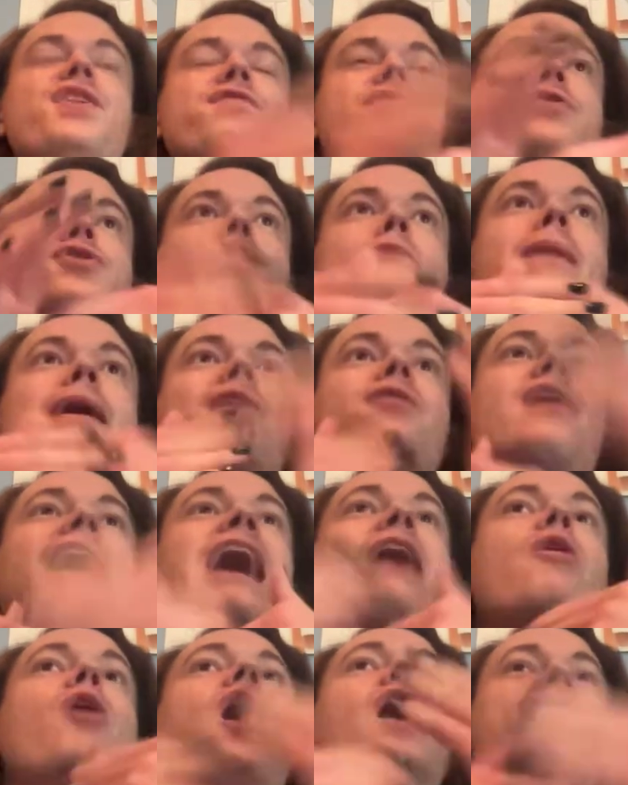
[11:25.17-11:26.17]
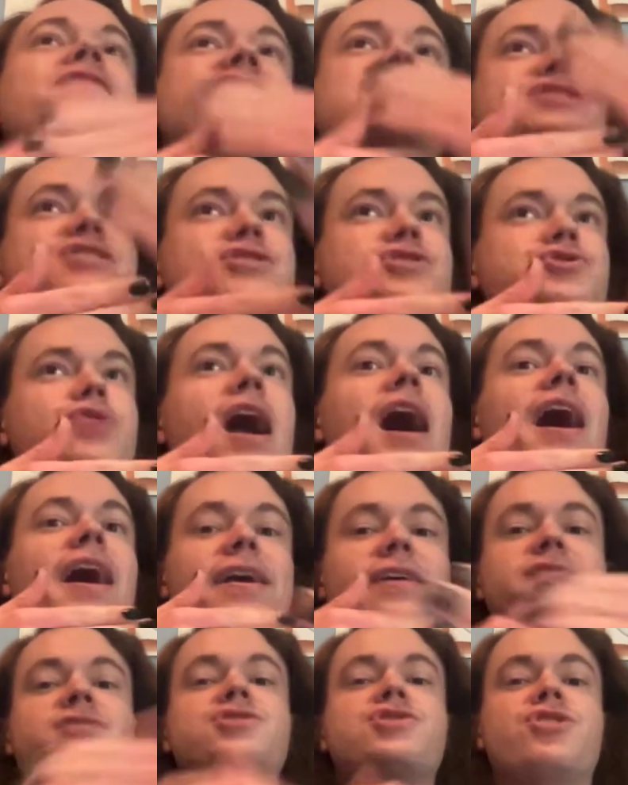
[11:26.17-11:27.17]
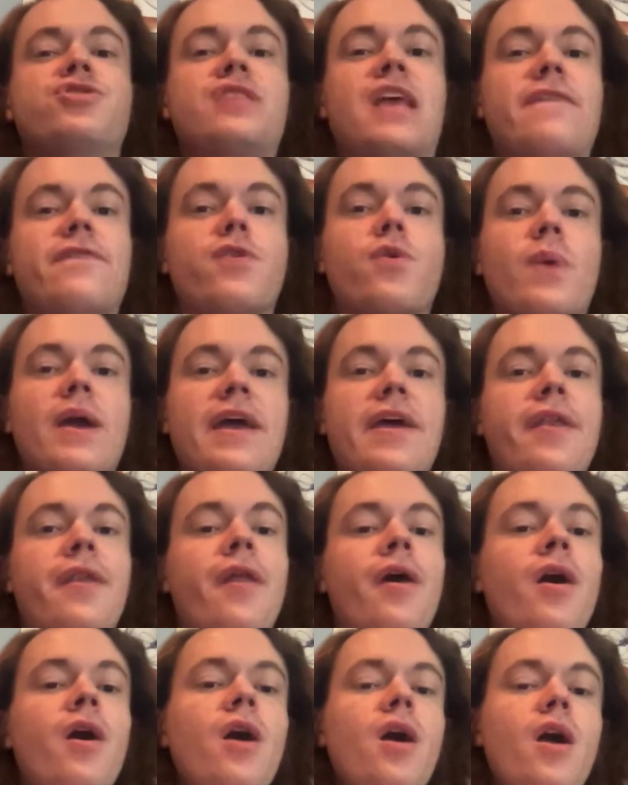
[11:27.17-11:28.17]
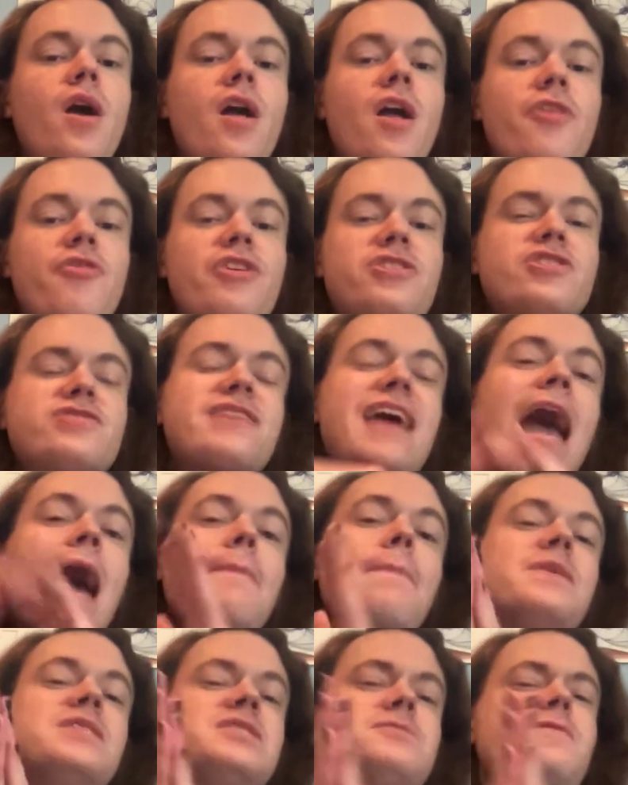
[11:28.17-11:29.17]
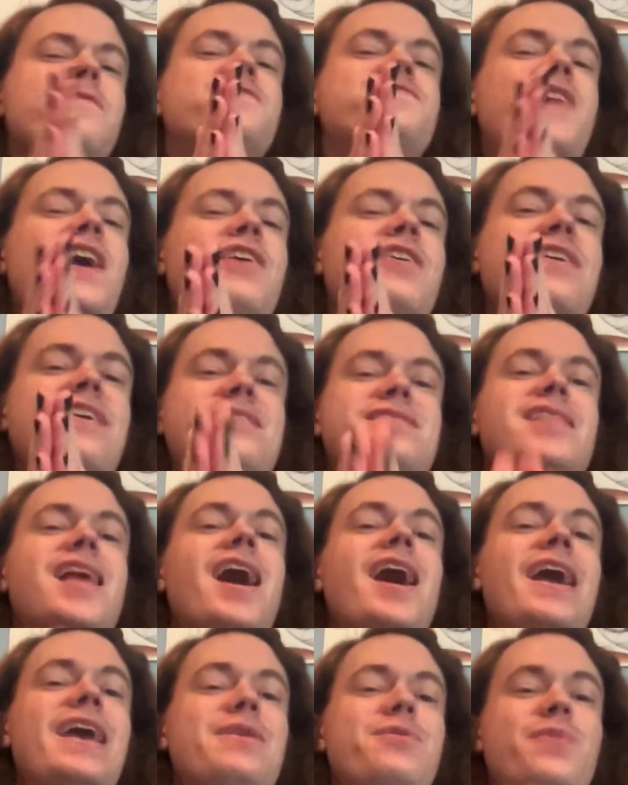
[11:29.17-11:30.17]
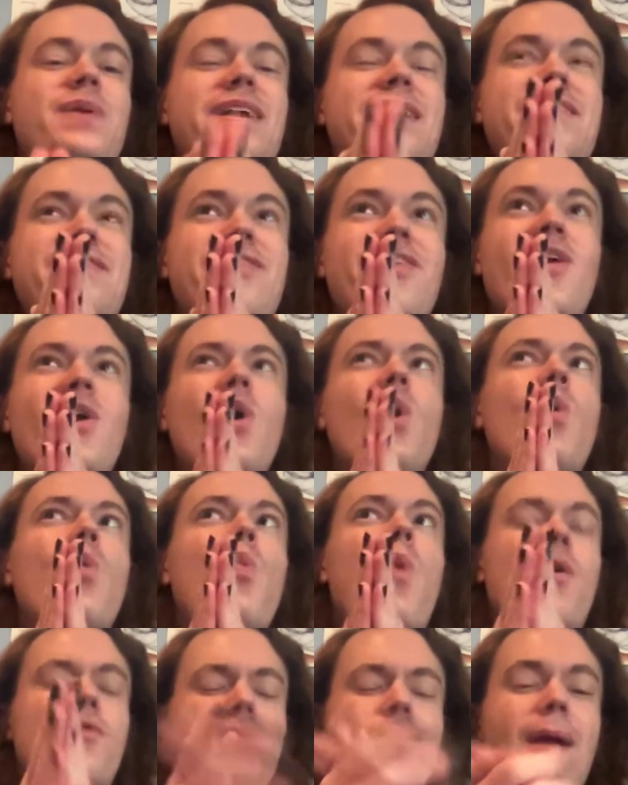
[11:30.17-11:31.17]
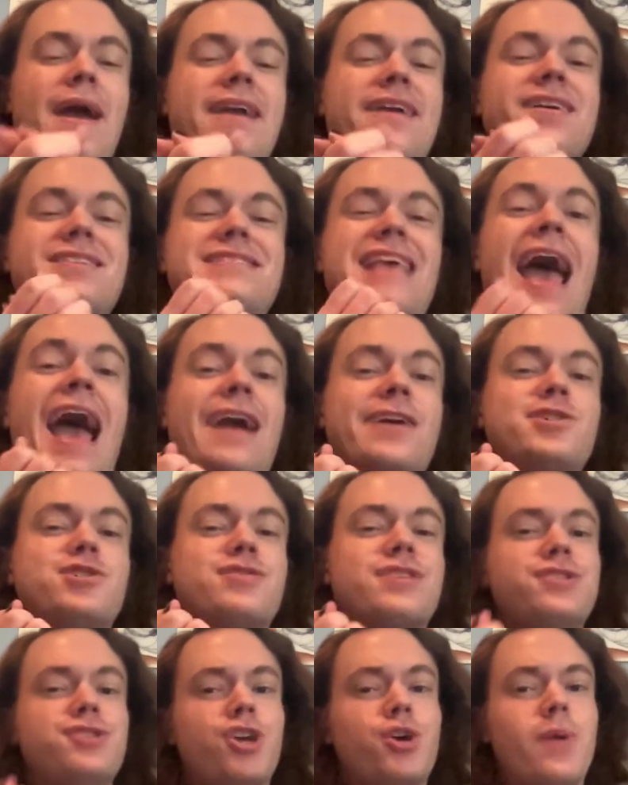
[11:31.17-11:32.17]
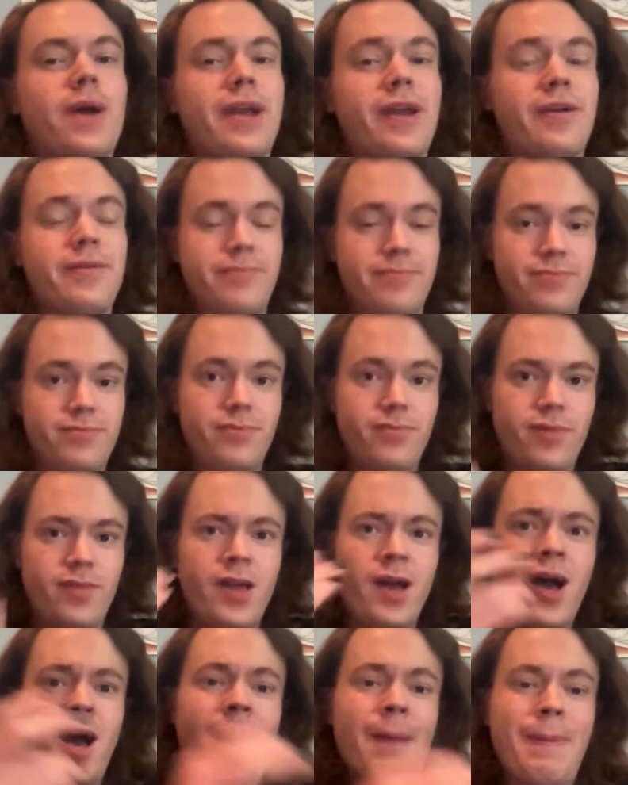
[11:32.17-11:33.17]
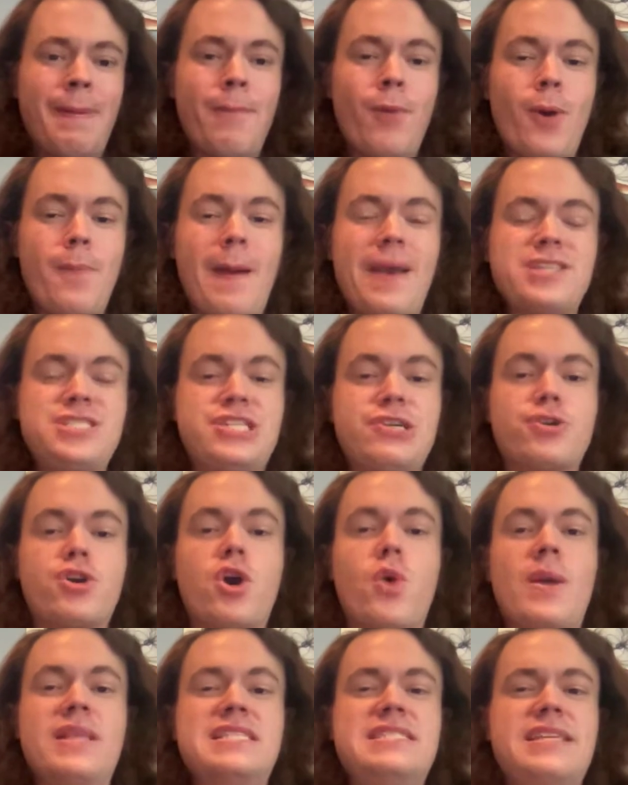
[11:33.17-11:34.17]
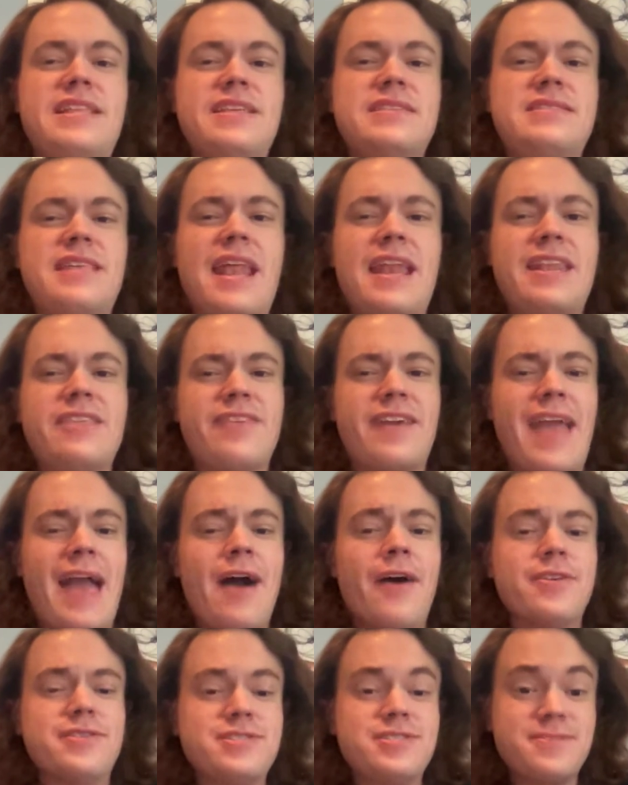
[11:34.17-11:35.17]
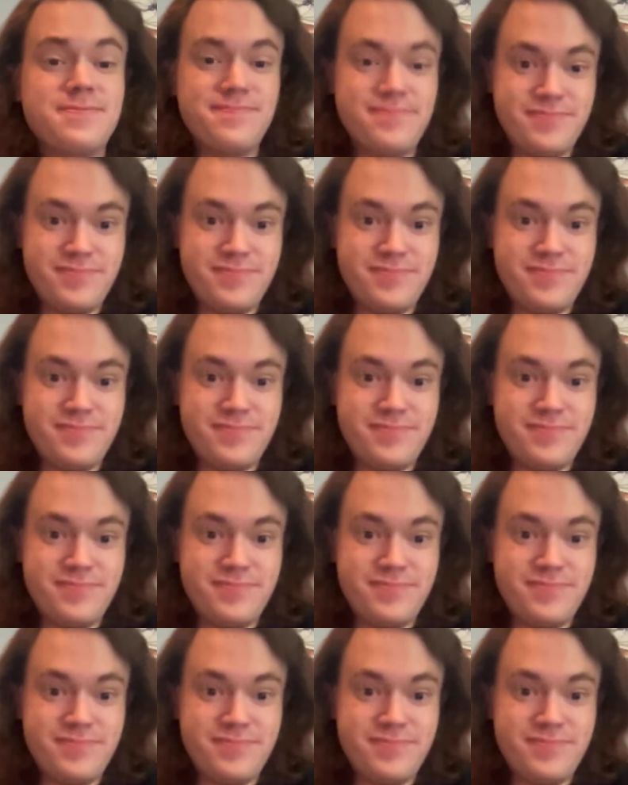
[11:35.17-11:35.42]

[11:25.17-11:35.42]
matter how often she tries, she'll never win. That just happens to be very in line with what Rebecca is actually doing. But more by sheer coincidence than anything else.